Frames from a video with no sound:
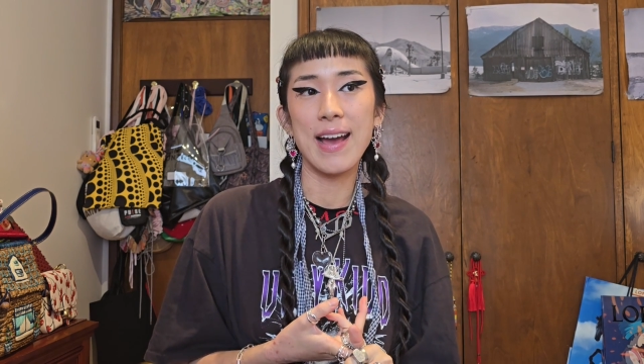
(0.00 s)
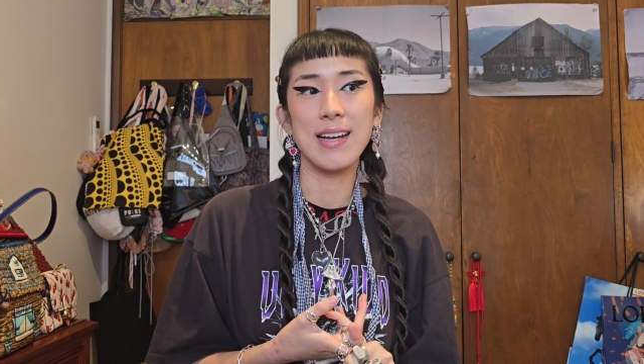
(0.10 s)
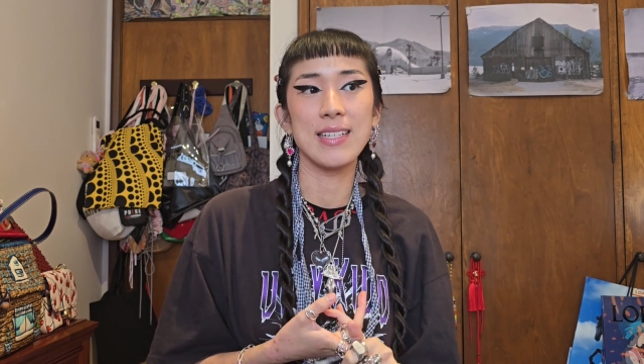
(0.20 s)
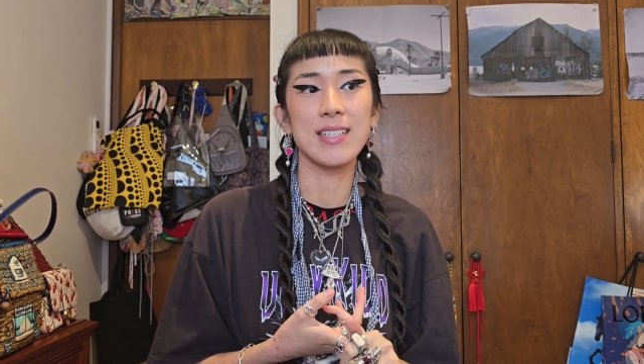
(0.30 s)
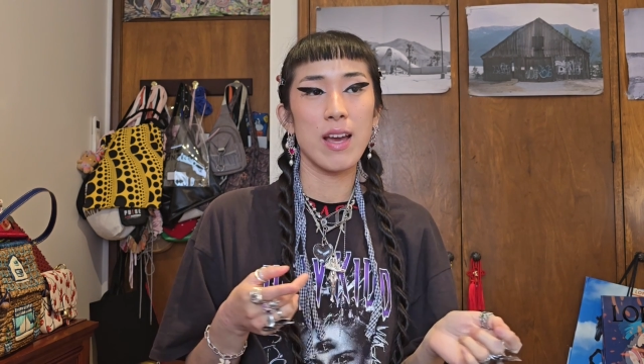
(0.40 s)

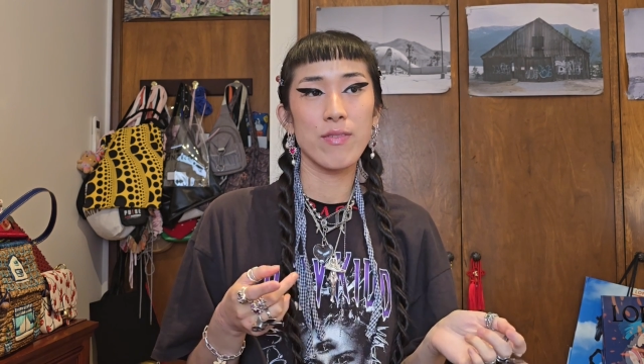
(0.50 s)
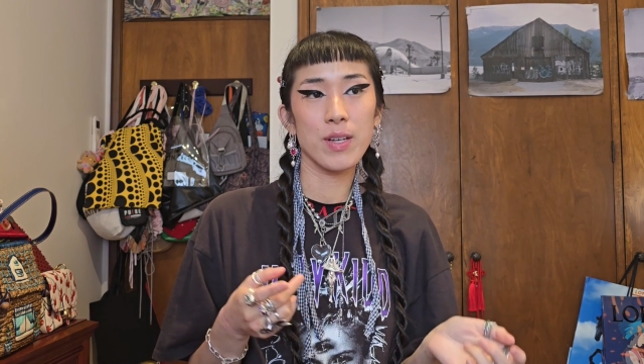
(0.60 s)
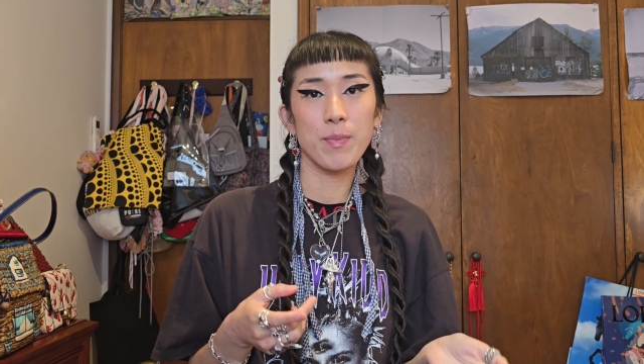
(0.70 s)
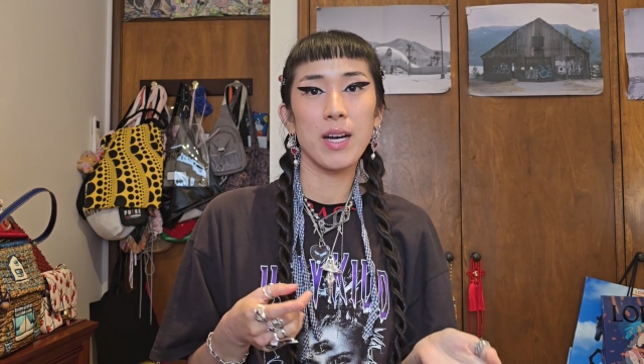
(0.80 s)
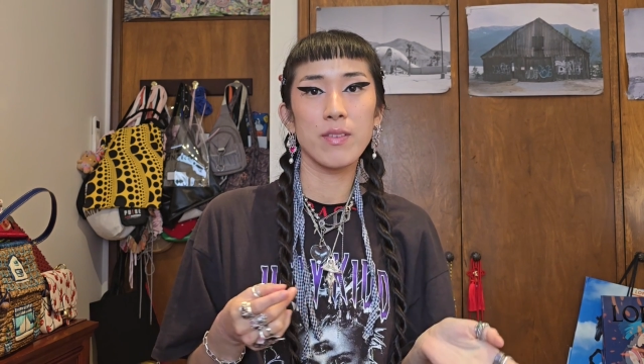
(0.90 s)
and
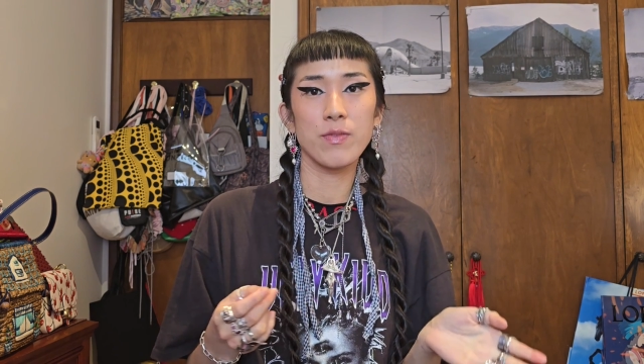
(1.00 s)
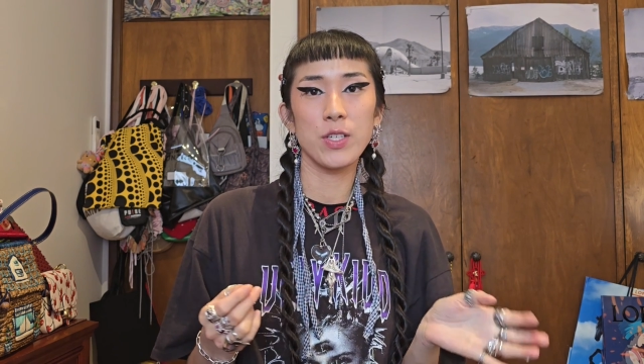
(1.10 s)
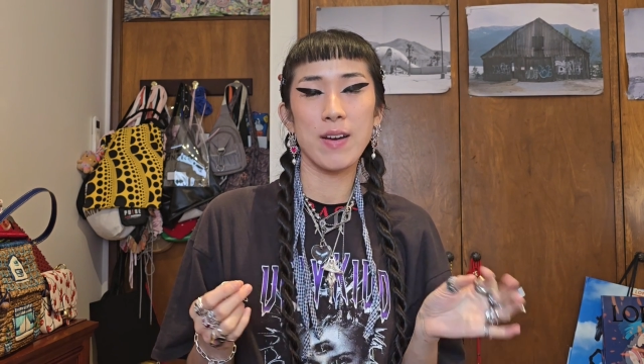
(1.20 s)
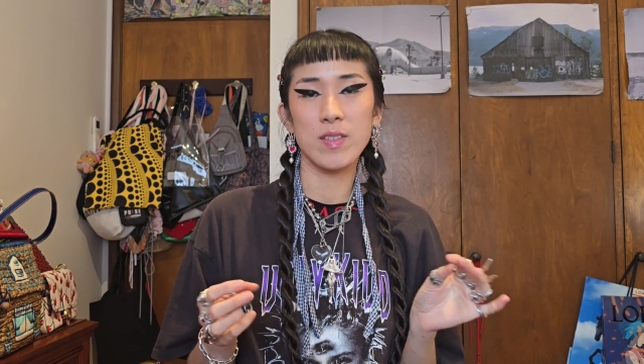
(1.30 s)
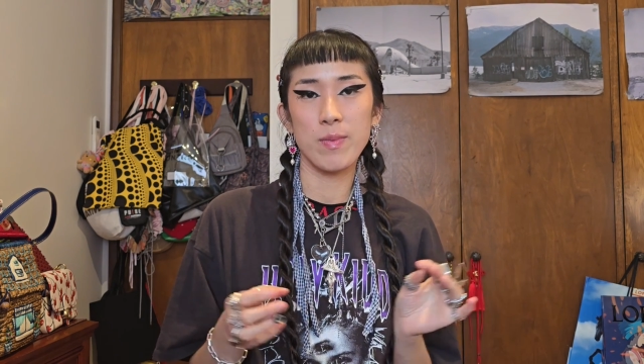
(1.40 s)
every month
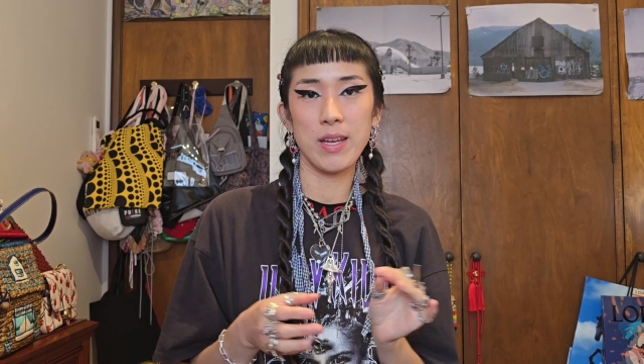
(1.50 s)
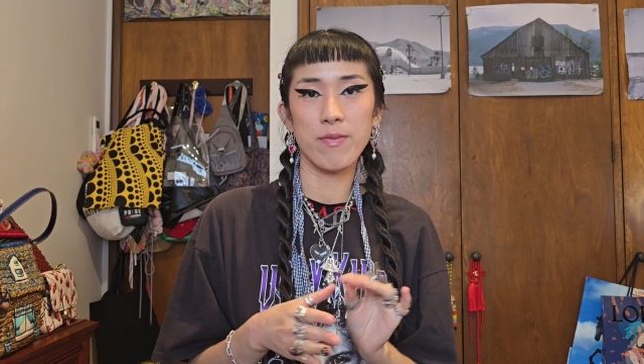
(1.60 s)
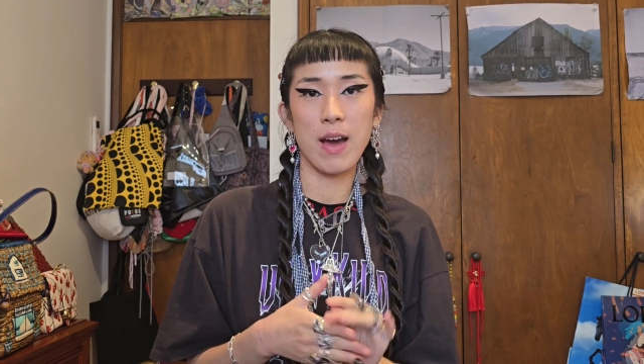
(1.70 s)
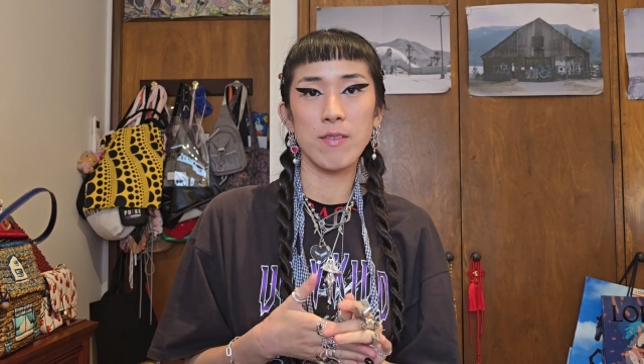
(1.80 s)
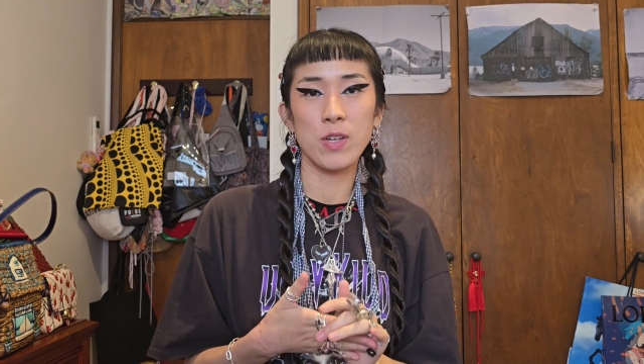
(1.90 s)
you have to make
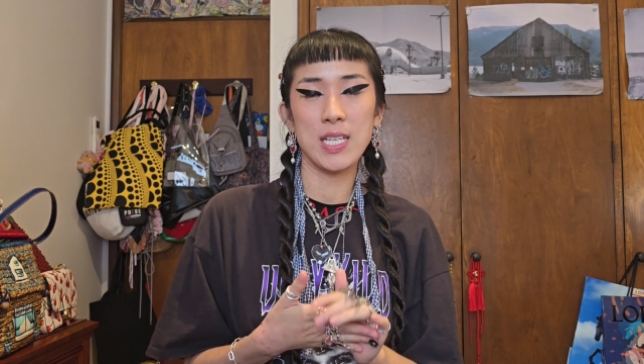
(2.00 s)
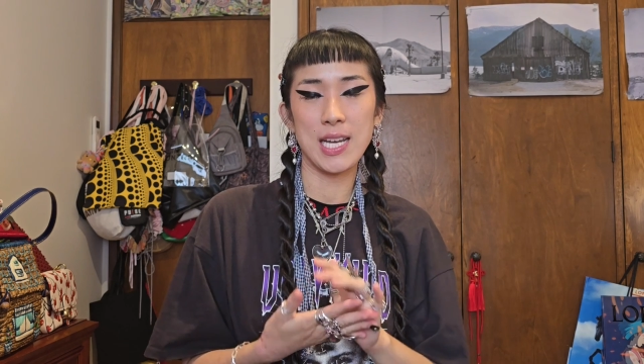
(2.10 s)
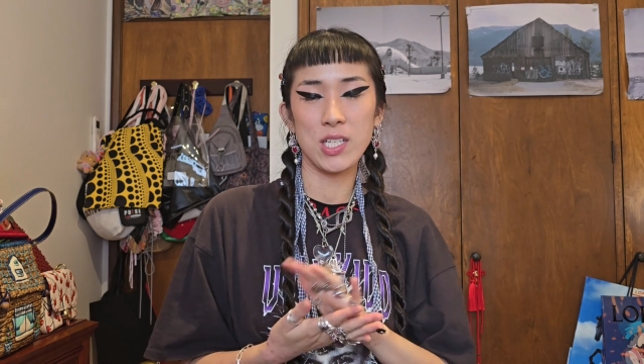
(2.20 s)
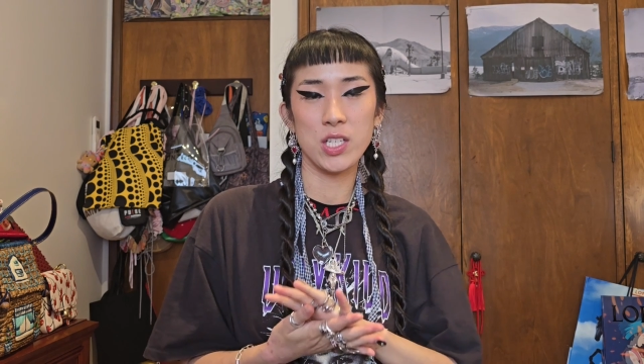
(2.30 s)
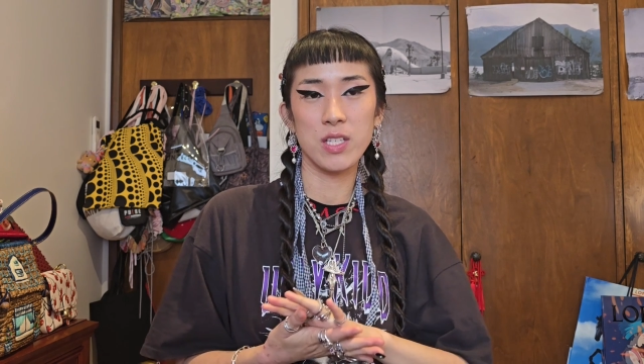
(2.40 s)
5
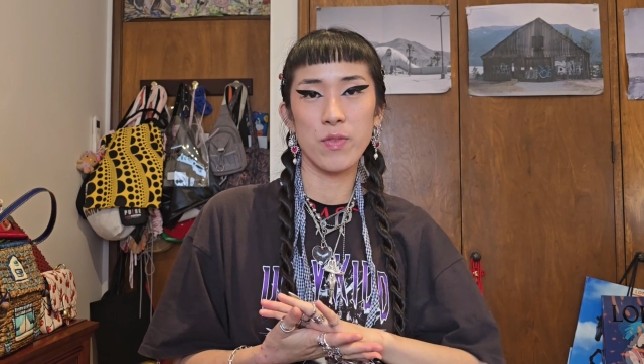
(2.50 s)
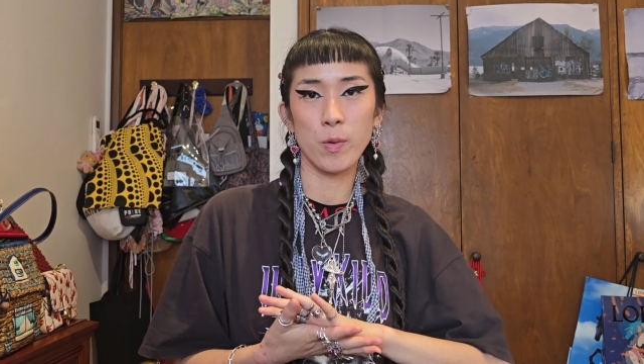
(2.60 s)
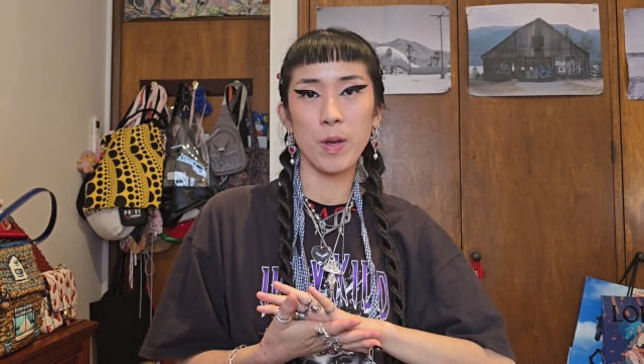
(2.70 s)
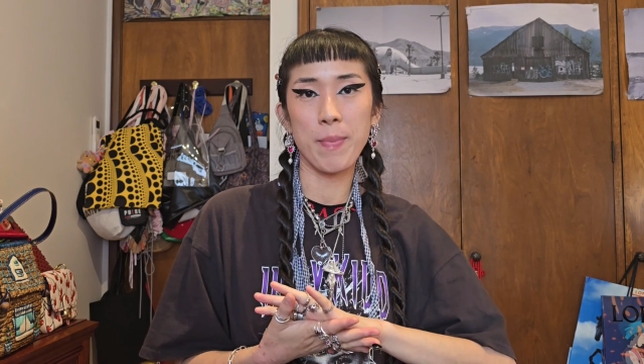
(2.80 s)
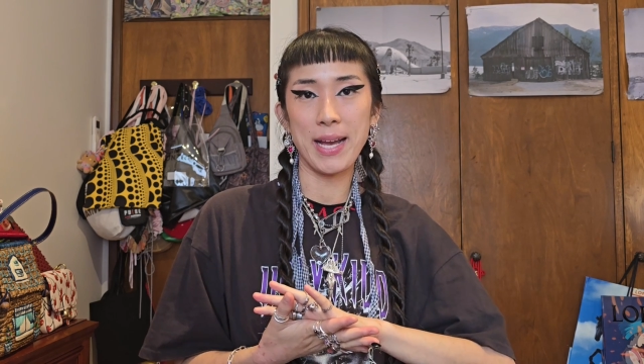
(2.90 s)
transactions
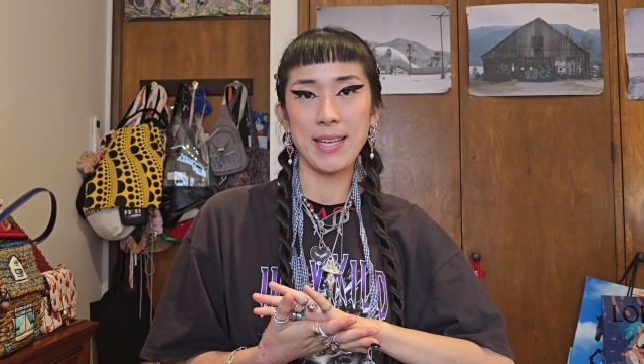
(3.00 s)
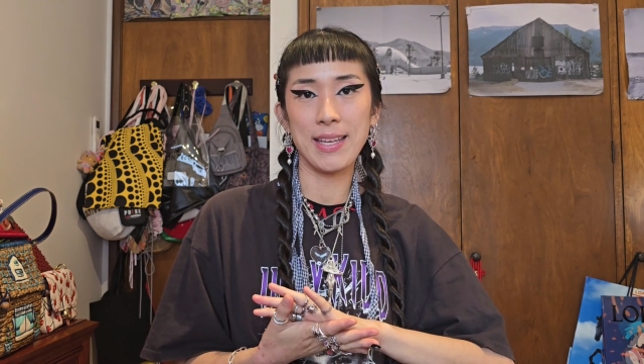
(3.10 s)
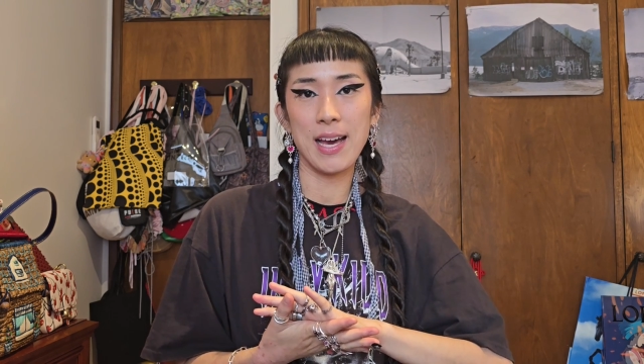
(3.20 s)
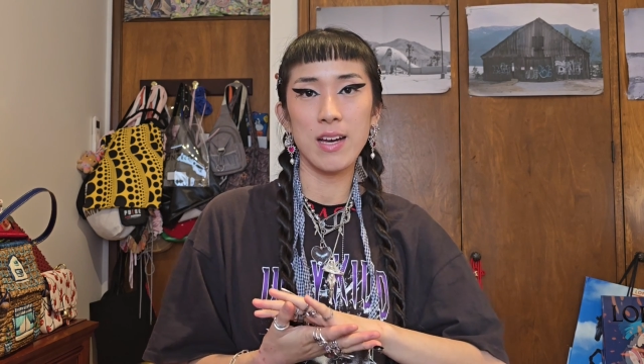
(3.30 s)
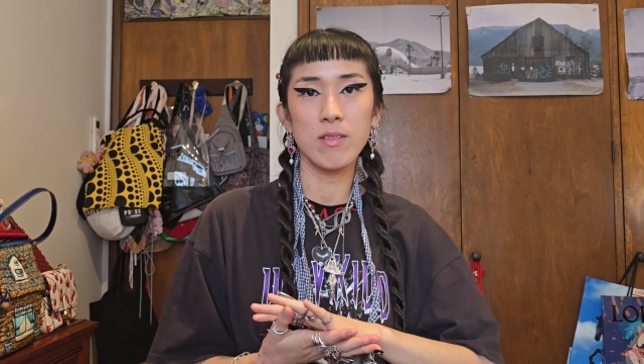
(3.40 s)
from your bank
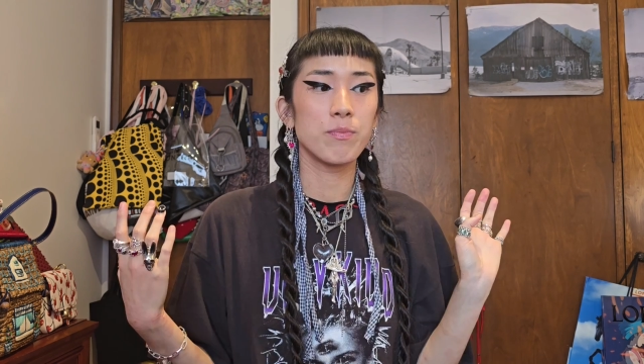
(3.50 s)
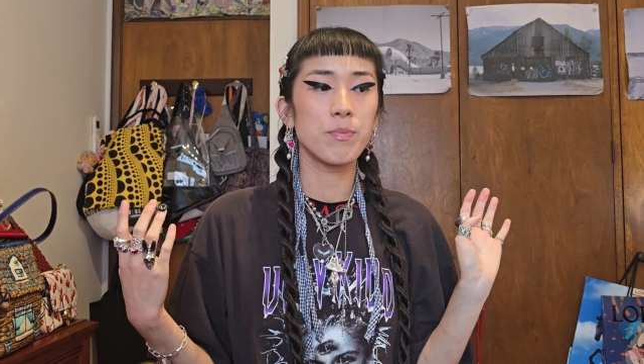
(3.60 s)
account,